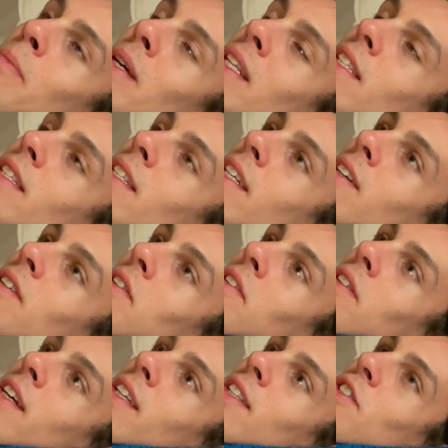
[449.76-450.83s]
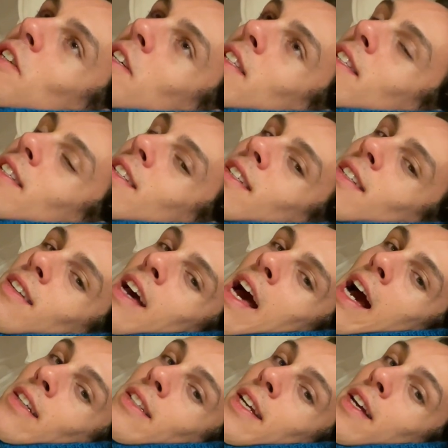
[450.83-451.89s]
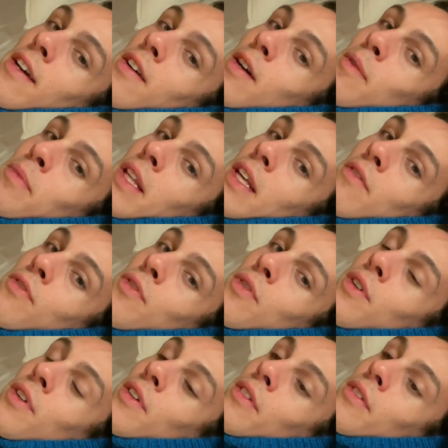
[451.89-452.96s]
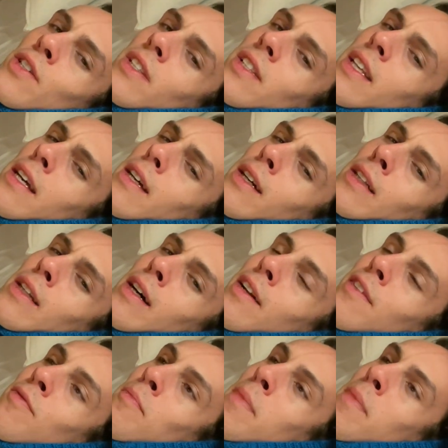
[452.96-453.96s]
but still is just acting a complete fool. Just like a lot of